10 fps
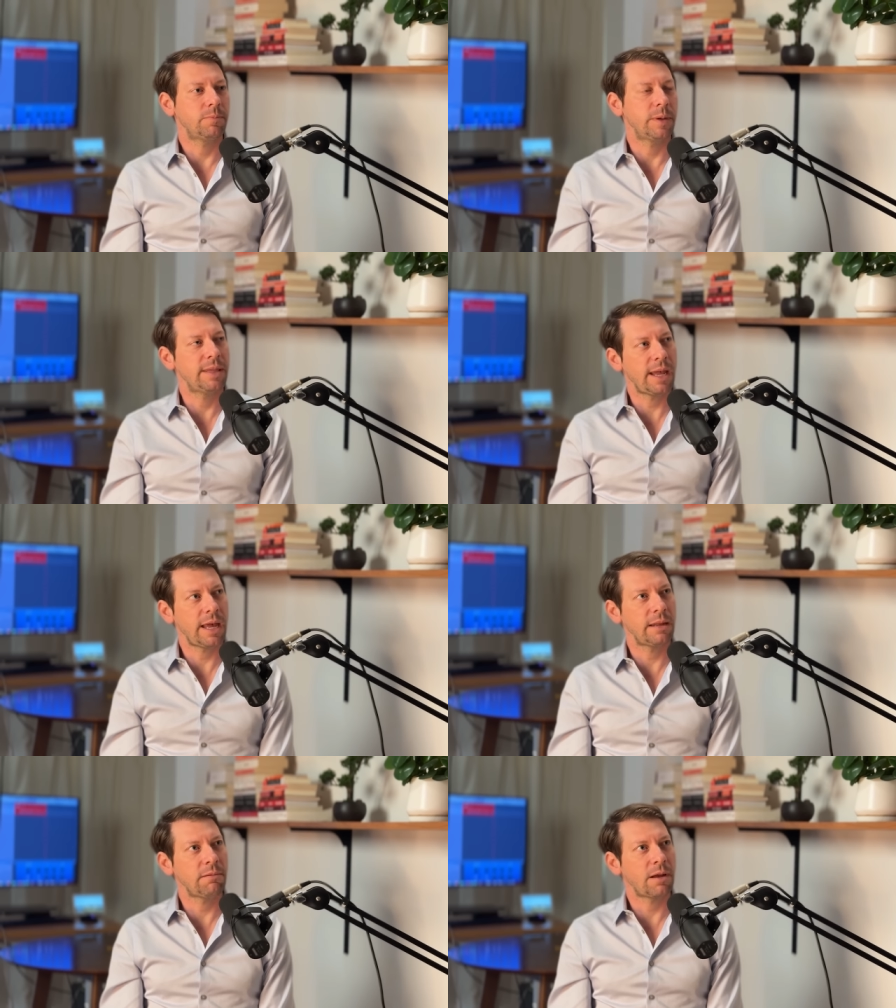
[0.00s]
But
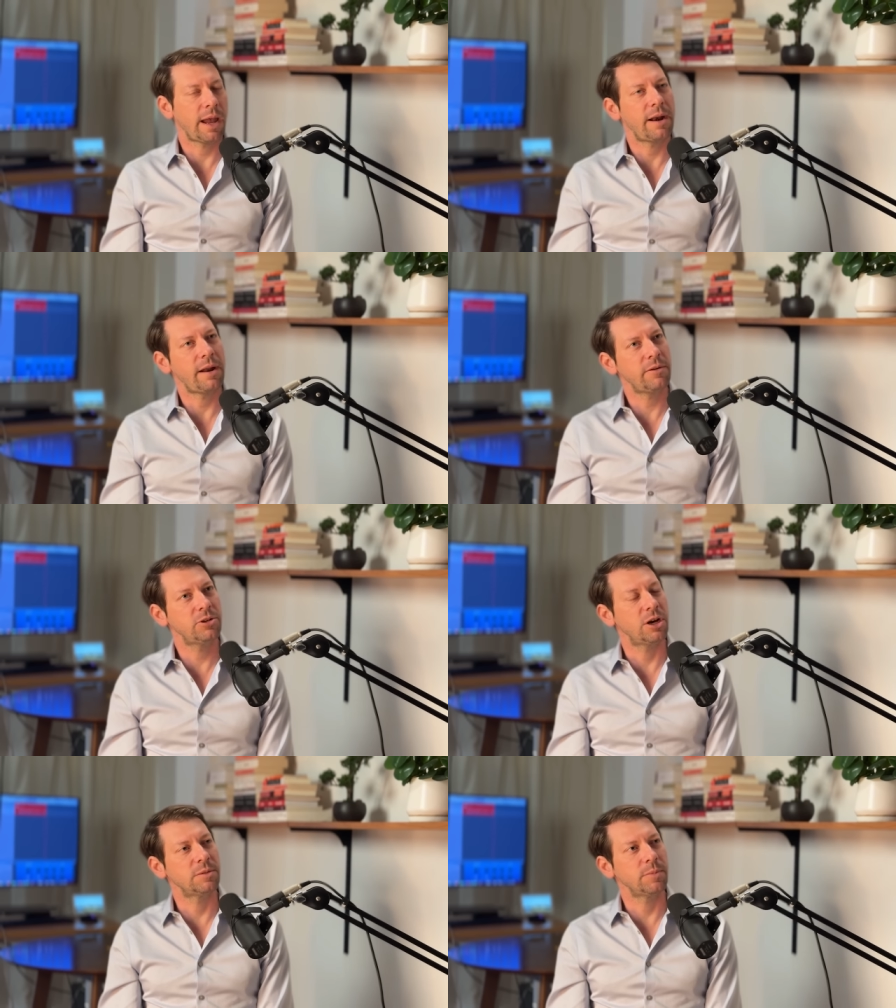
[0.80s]
then I had another
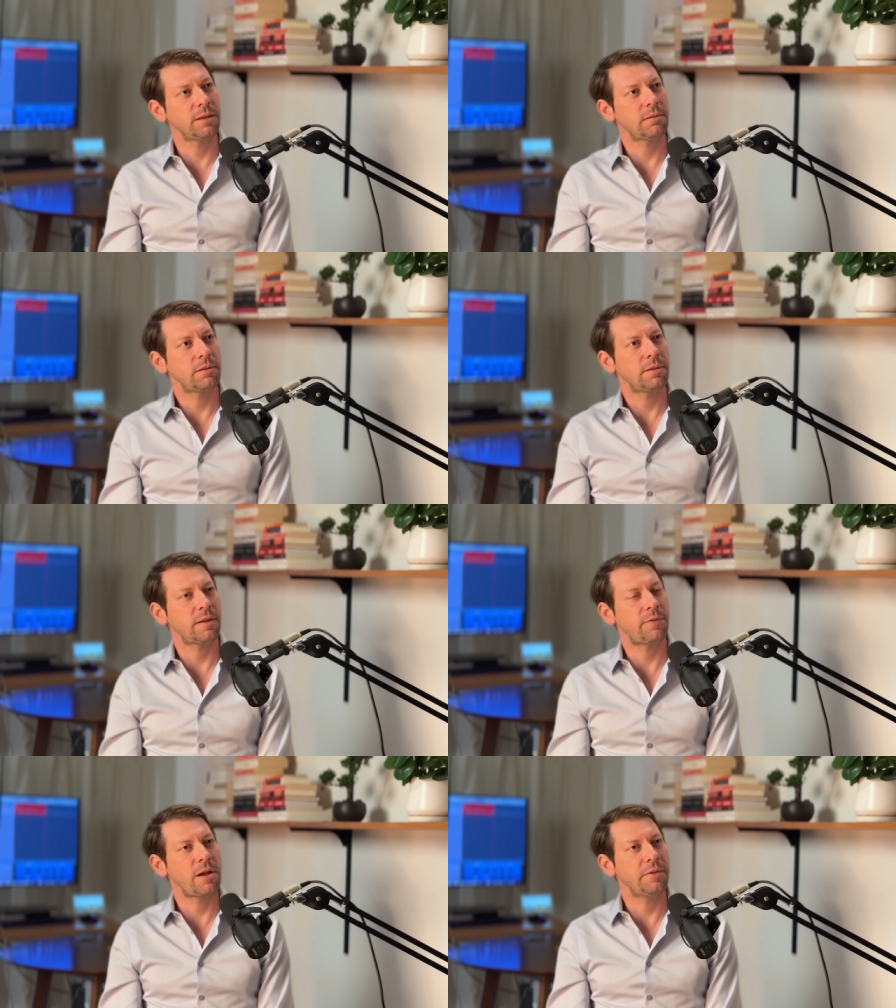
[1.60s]
judgment that
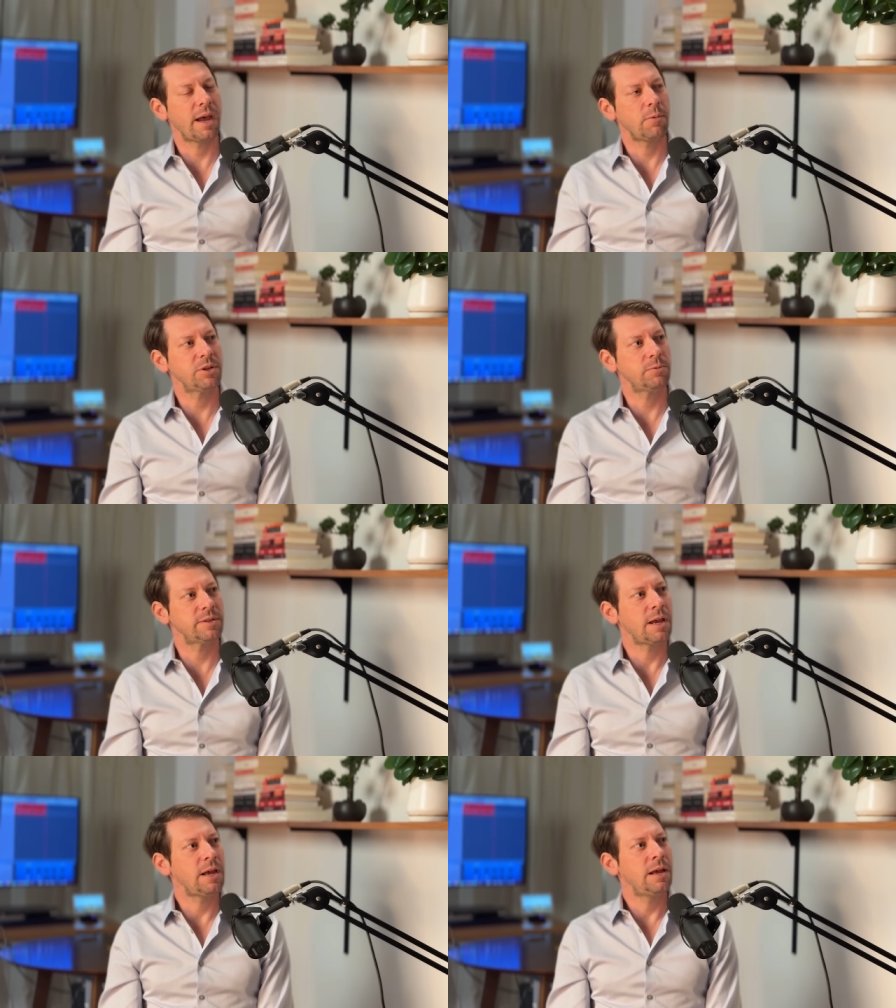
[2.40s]
followed that, which
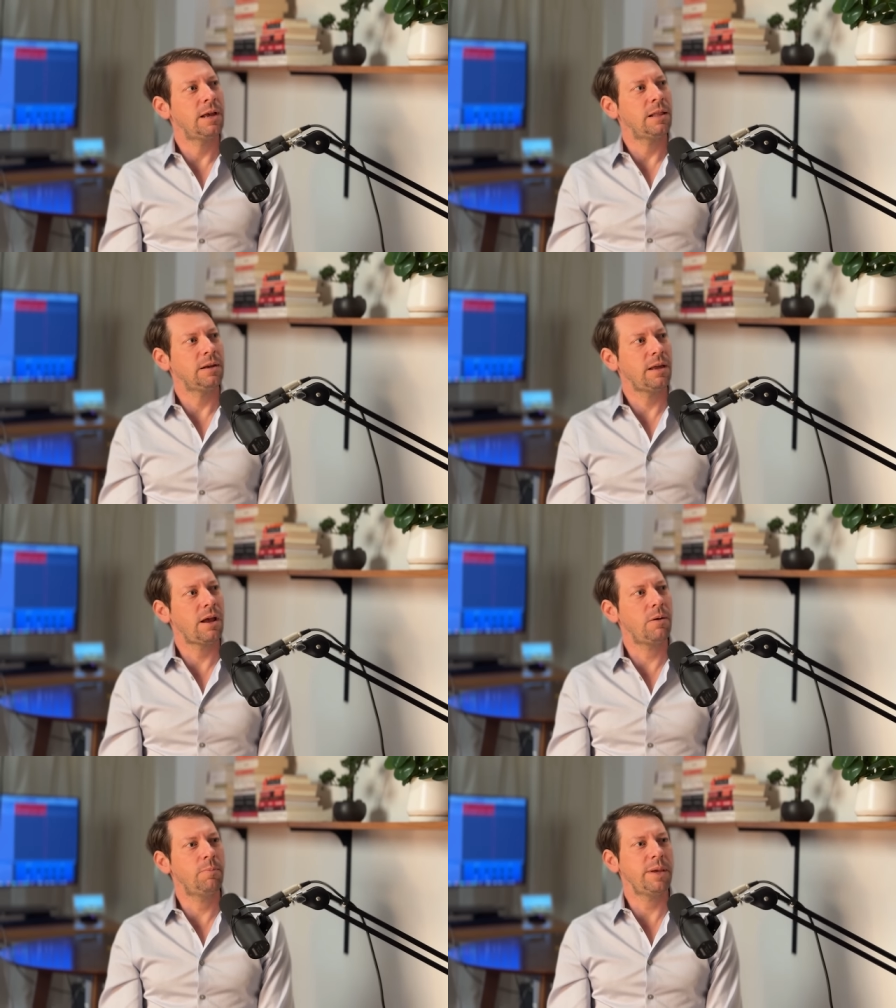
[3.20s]
was, look at
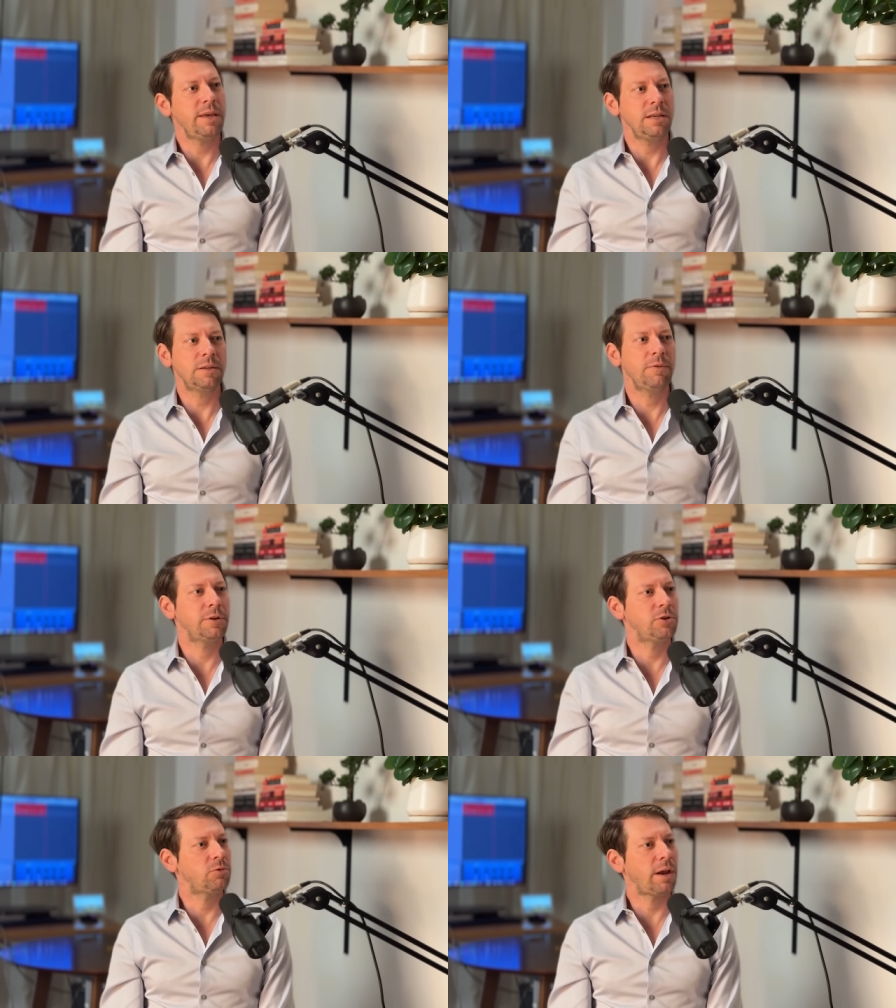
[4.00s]
how peaceful
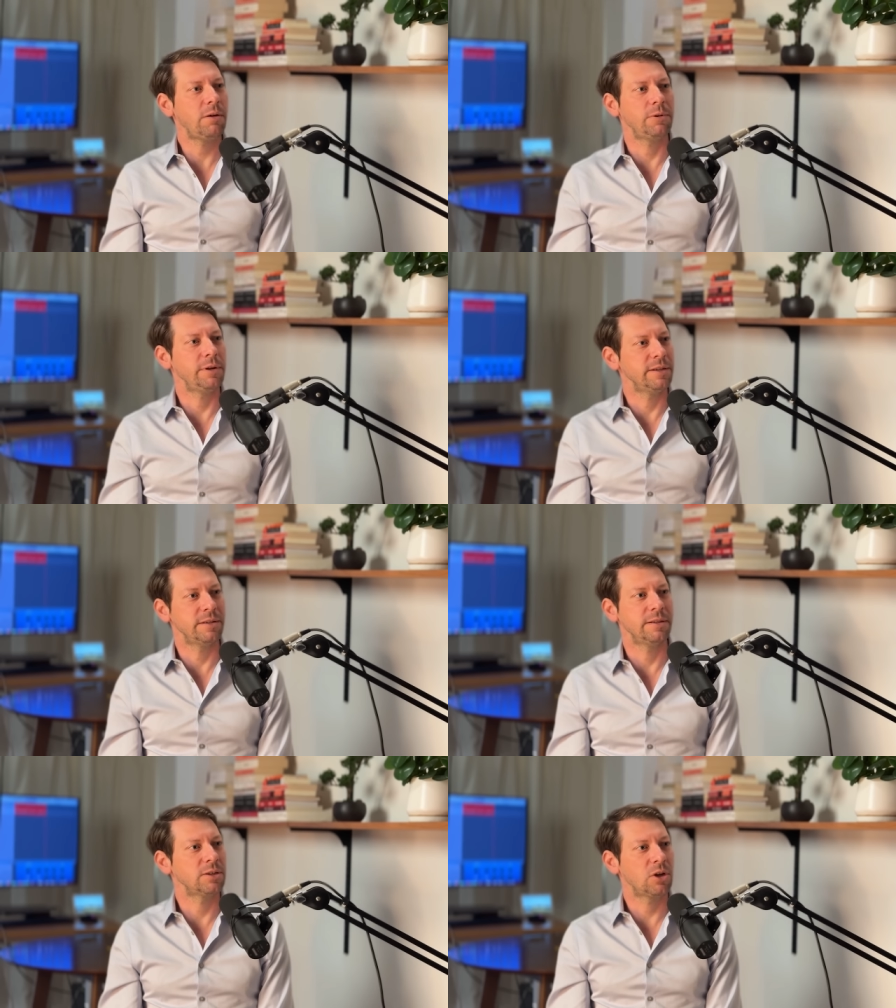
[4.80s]
and tranquil it is
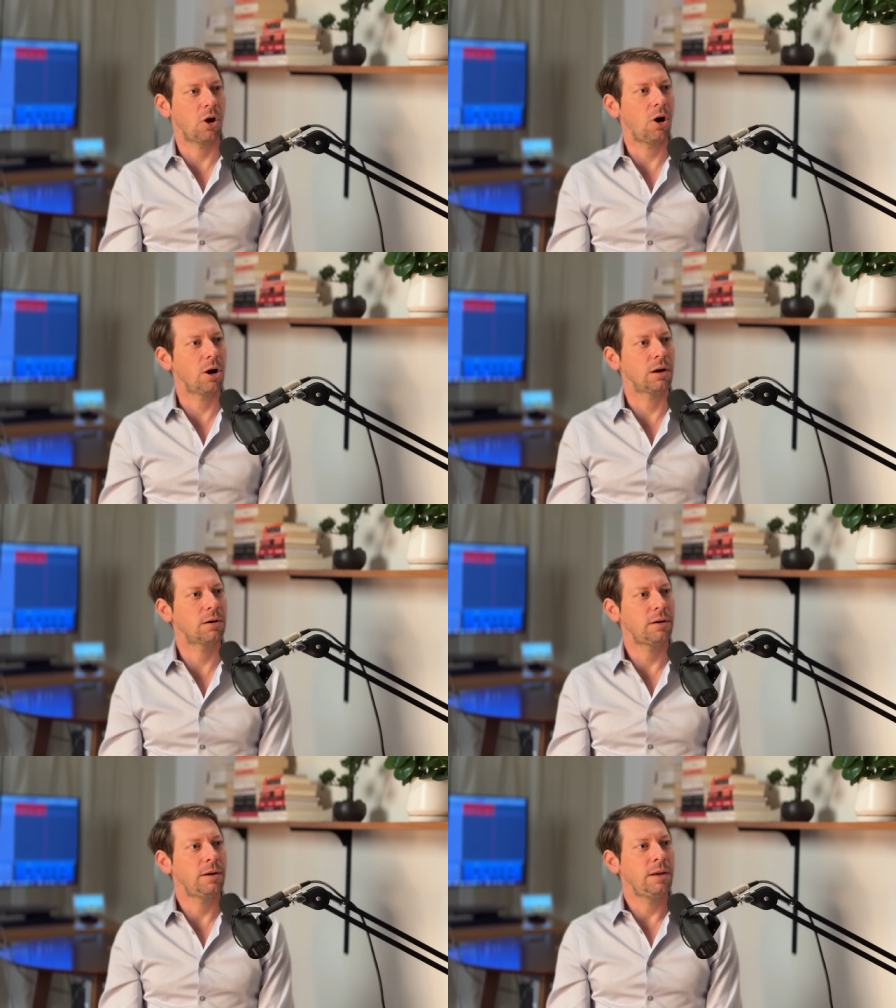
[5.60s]
in this car,
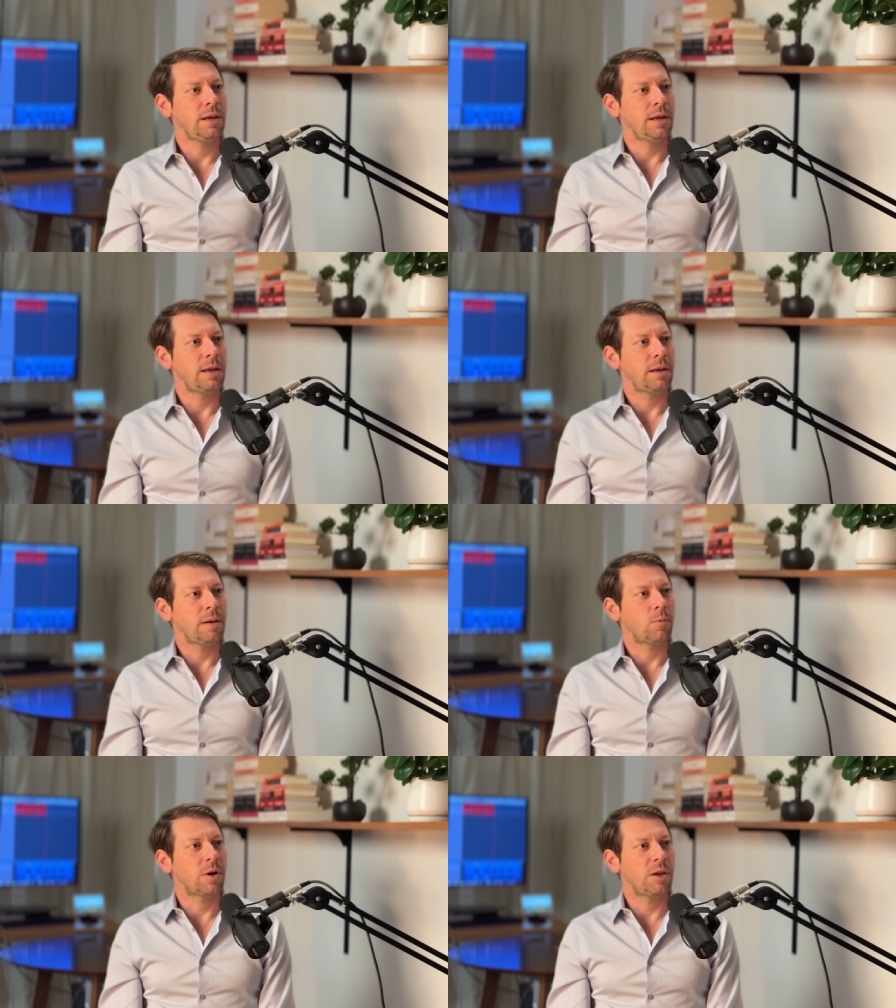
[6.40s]

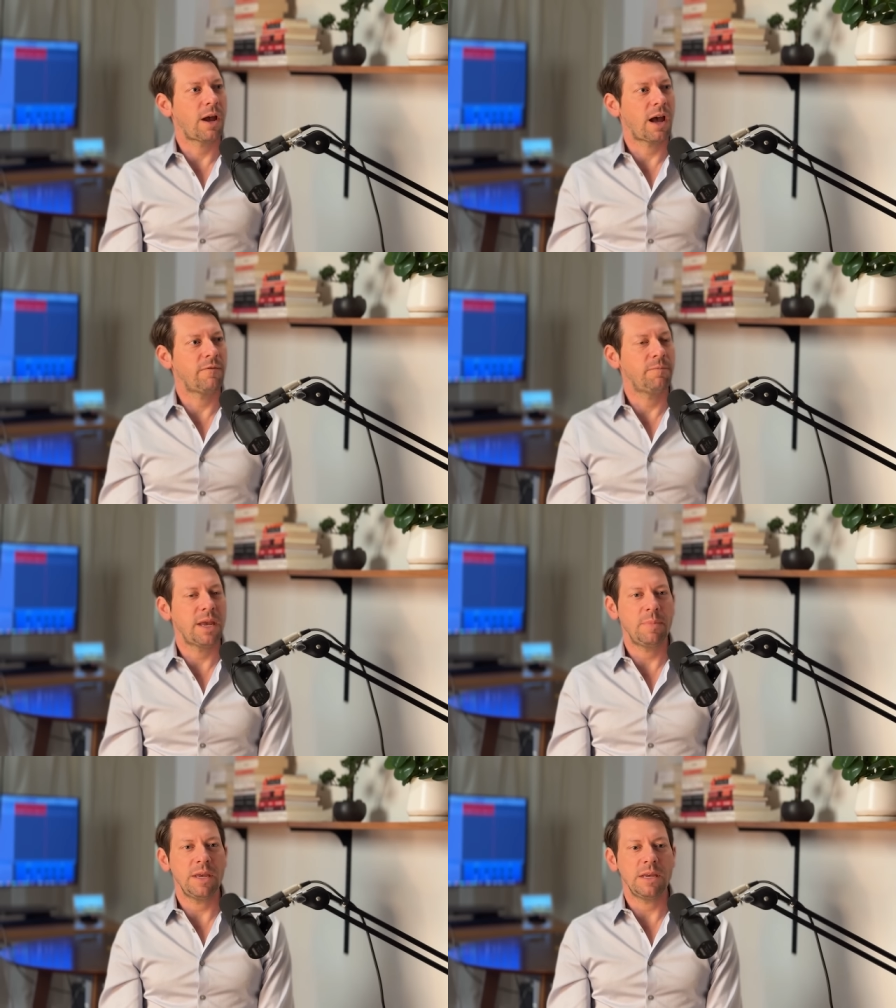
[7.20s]
where you have
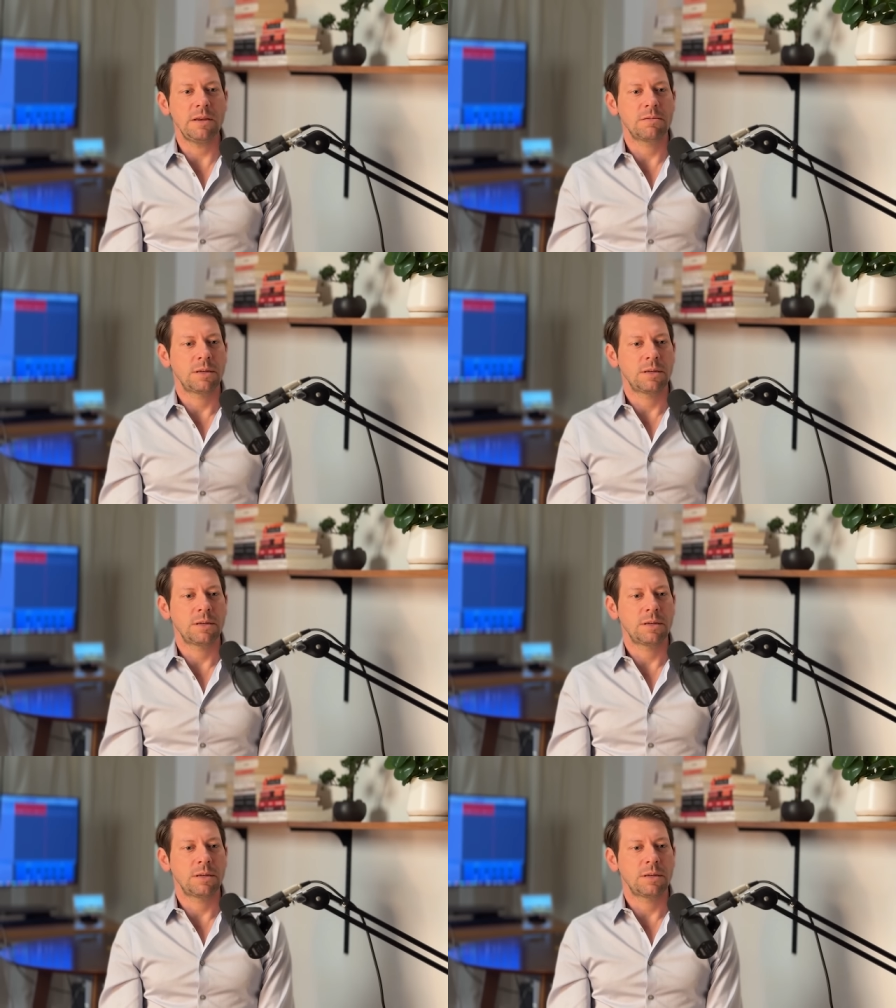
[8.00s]
maybe,